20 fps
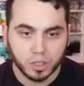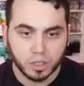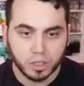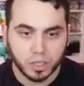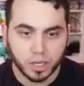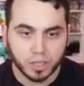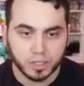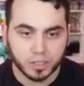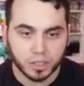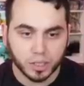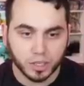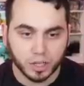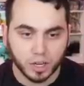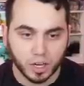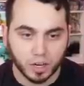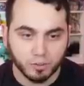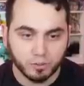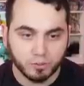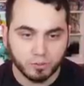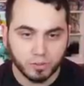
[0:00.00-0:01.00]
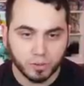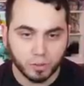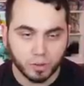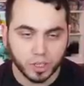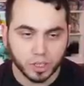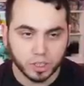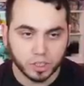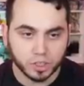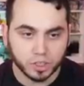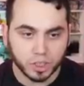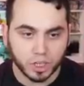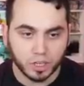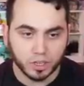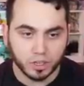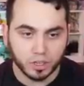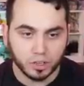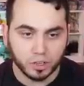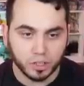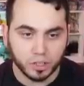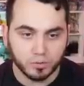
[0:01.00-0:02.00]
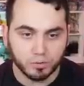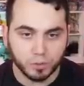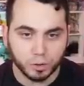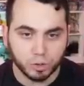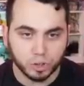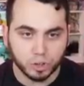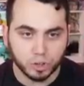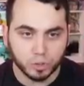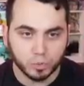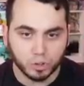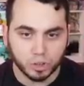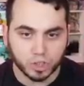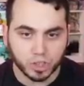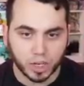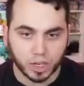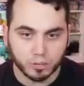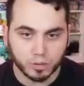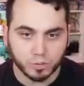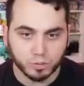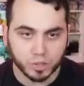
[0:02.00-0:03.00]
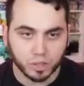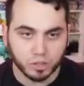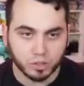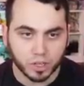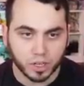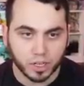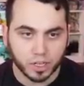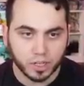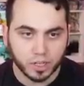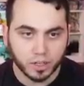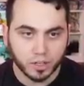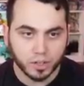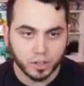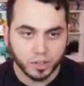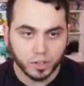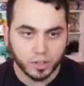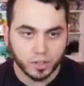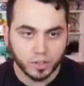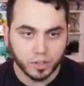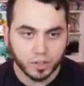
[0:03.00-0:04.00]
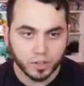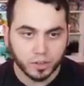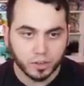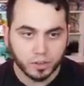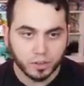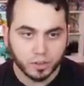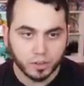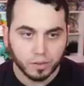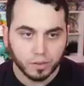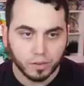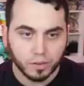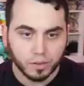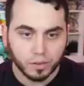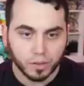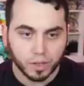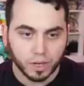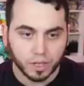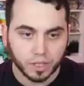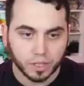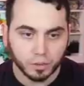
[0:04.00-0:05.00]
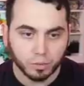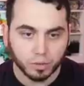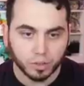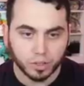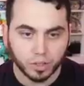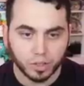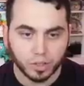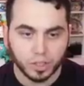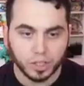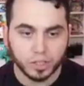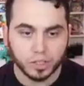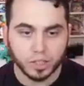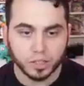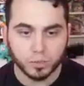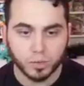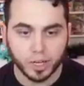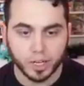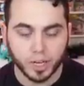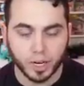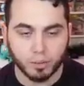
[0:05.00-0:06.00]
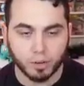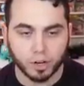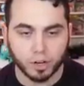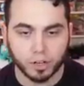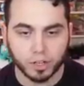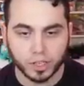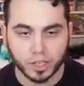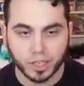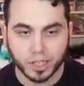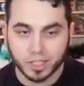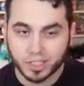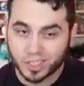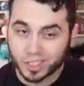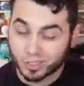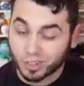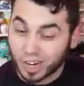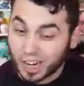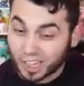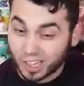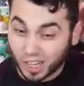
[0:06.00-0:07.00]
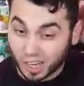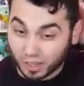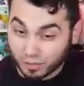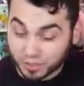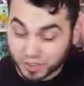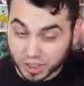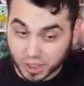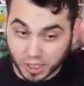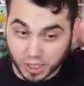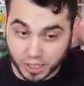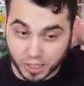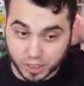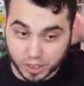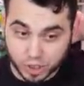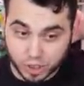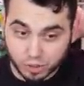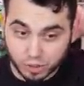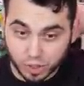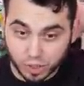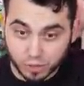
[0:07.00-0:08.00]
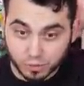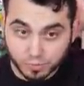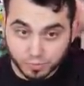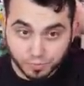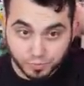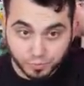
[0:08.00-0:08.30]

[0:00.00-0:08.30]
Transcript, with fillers: Yeah, it did enough. We could just get Click Confusion two more times and be okay. Yeah, I think we're good. He does wake up early. Gets the Growlithe. It's not an issue, though.